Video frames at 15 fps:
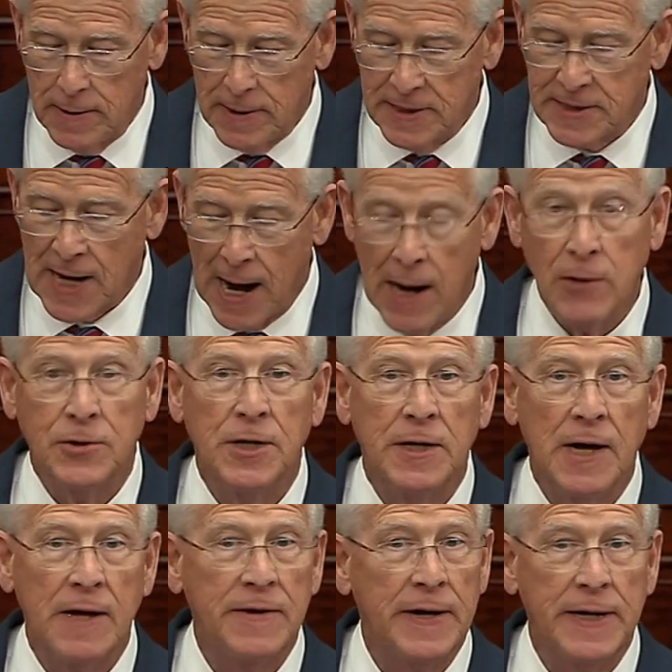is higher
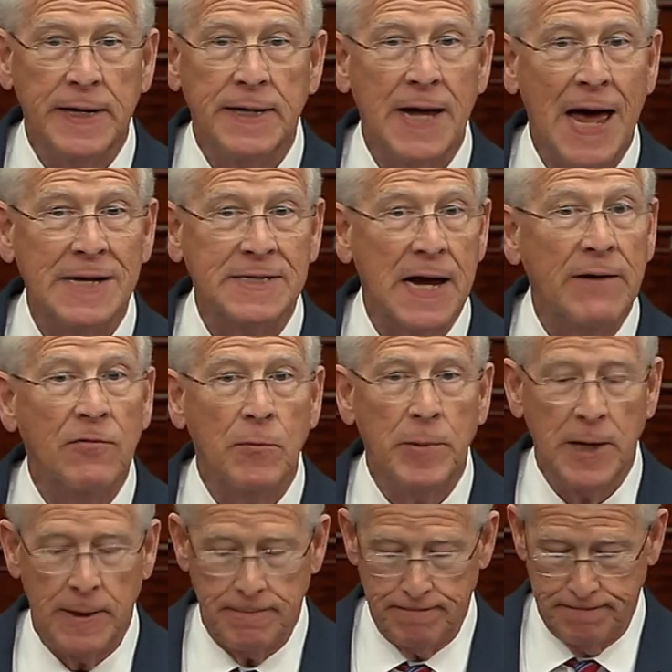today than it has ever
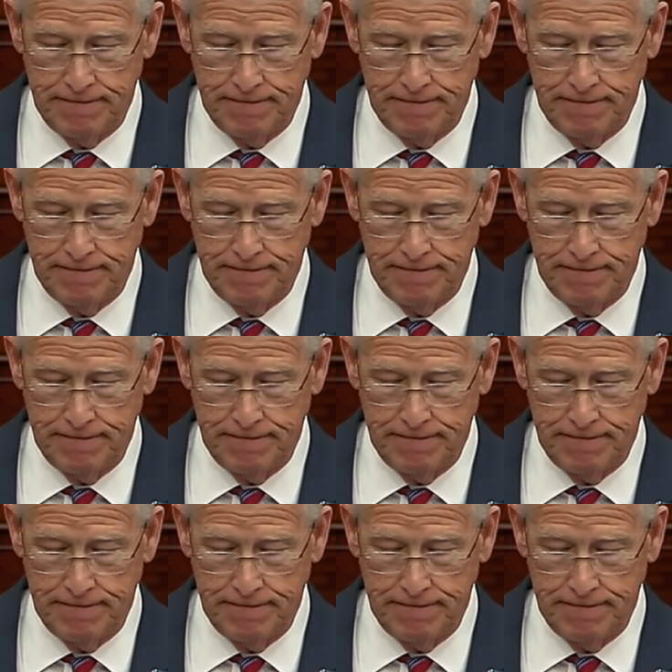been.